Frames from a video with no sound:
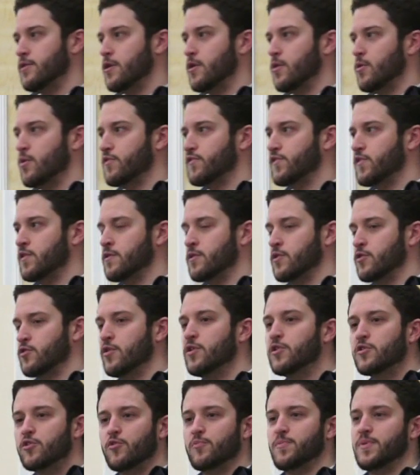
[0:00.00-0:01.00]
There were certain
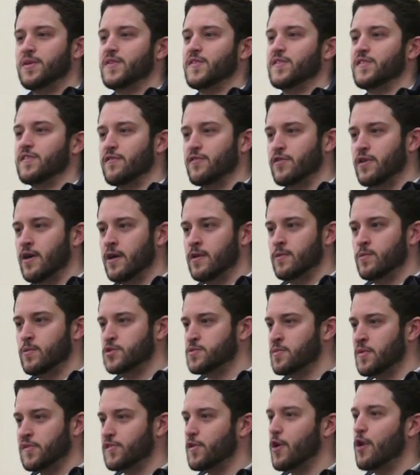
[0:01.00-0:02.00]
critical pieces of a gun
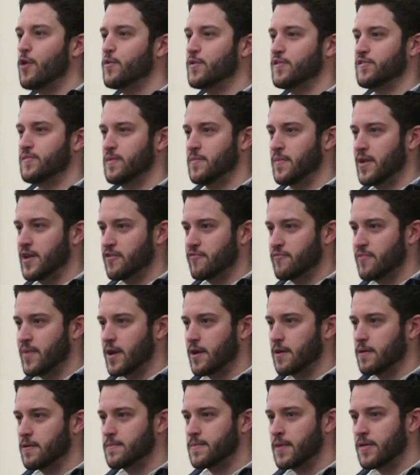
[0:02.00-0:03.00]
which must always be made of
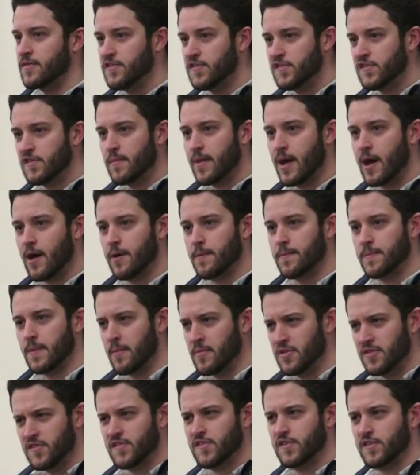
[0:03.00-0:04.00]
metal. Now, this is about,
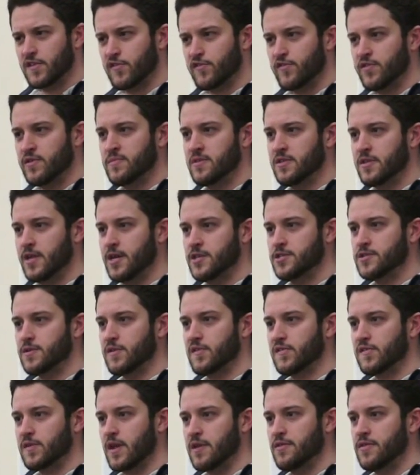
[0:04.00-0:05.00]
I mean, this is extremely
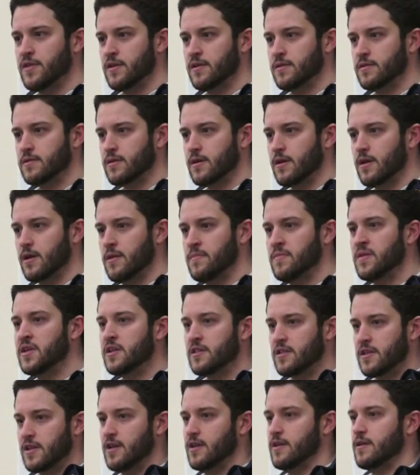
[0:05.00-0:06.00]
dangerous, and I think uh,
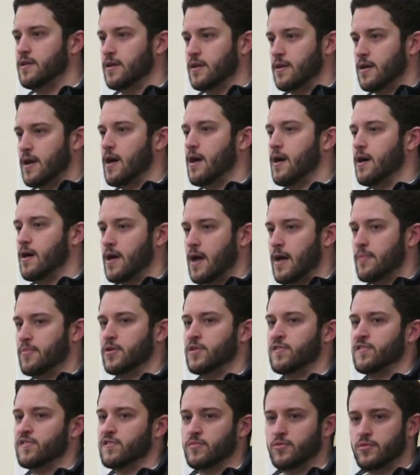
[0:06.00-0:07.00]
immediately uh,
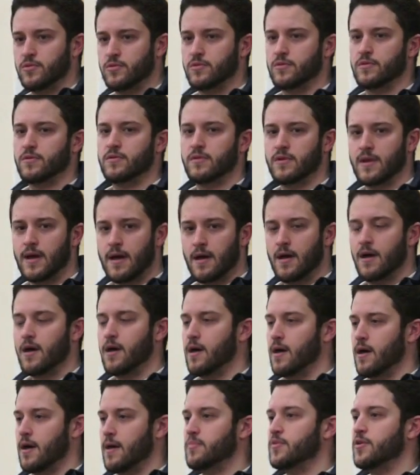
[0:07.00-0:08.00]
apprehensible or uh,
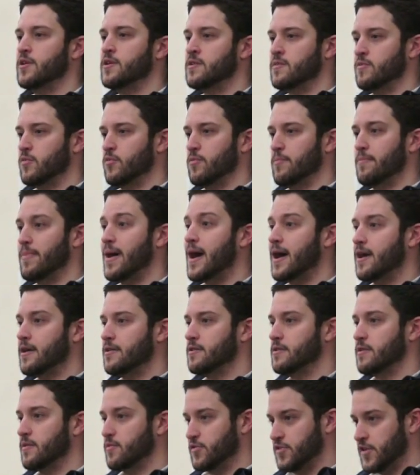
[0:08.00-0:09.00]
uh, apprehendable by
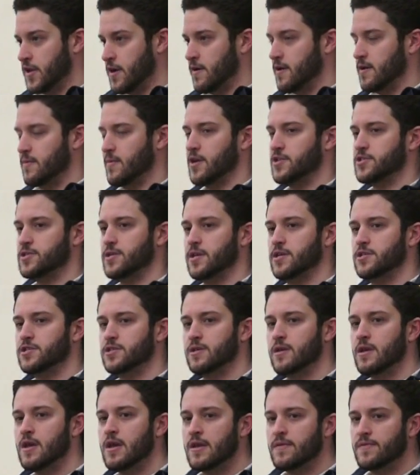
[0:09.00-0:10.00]
the libertarian
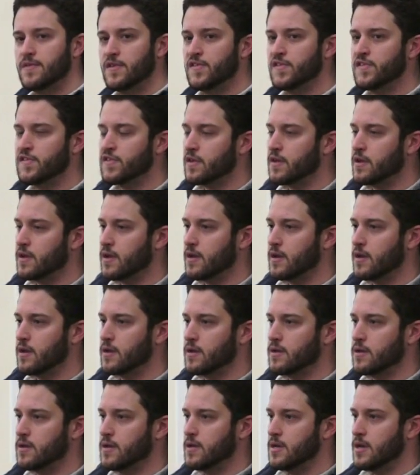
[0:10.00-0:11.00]
imagination. This is a,
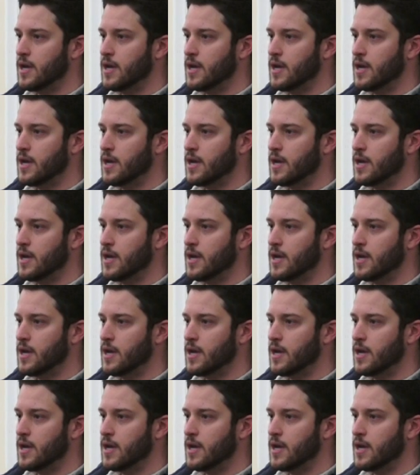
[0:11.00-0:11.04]
a